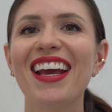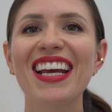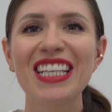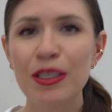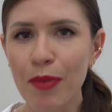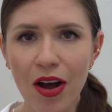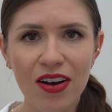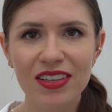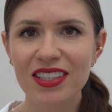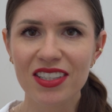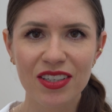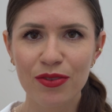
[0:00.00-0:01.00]
is
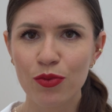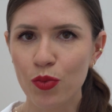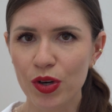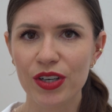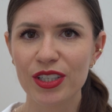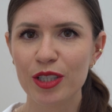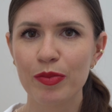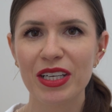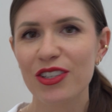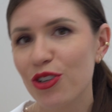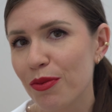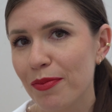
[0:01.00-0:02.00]
positive words,
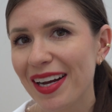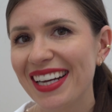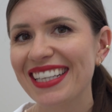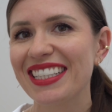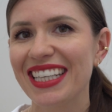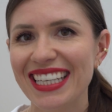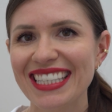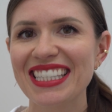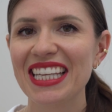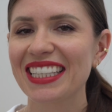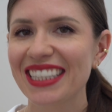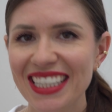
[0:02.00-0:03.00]
because your mind is
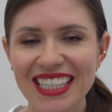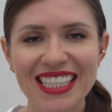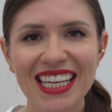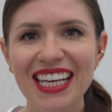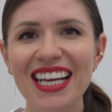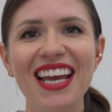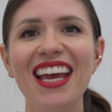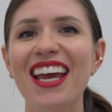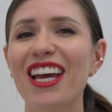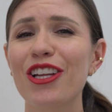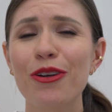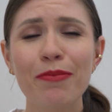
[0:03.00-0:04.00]
listening
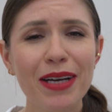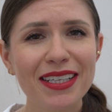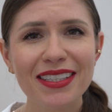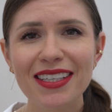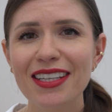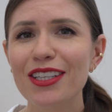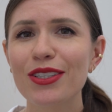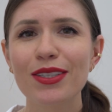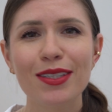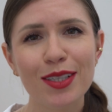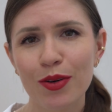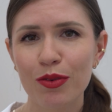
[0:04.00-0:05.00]
and your mindset is
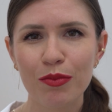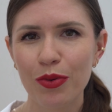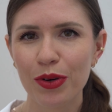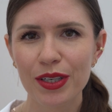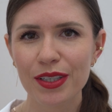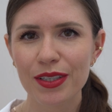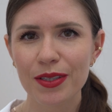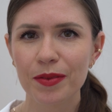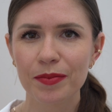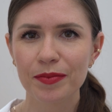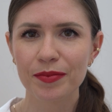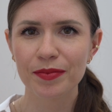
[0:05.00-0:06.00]
so important.
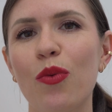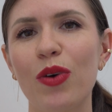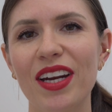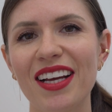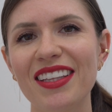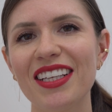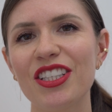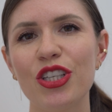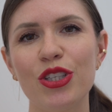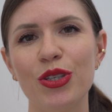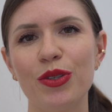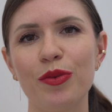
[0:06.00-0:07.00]
What I like to
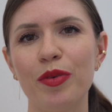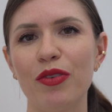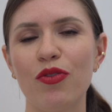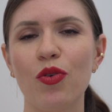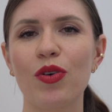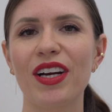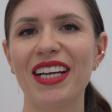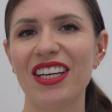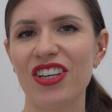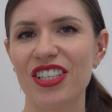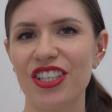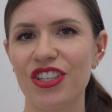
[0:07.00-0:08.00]
do before an
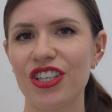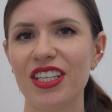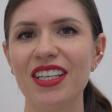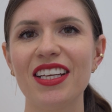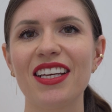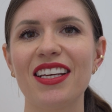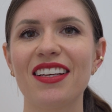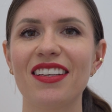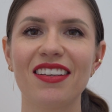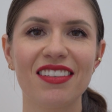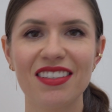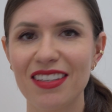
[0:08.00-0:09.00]
audition
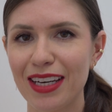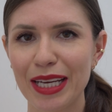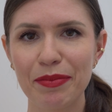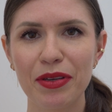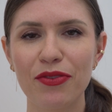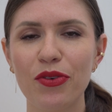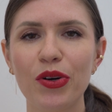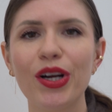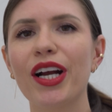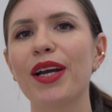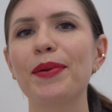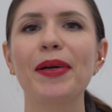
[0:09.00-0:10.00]
is the night before,
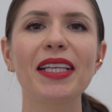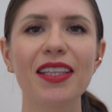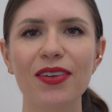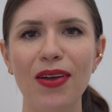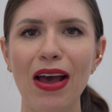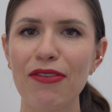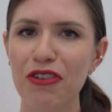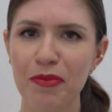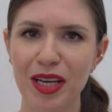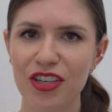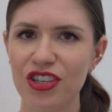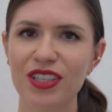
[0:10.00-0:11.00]
I write little
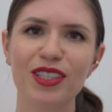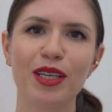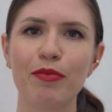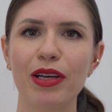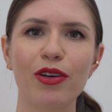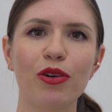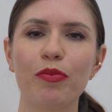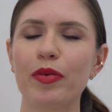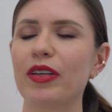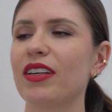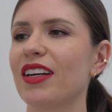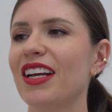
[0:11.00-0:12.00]
affirmations in my
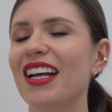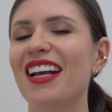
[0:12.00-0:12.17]
notebook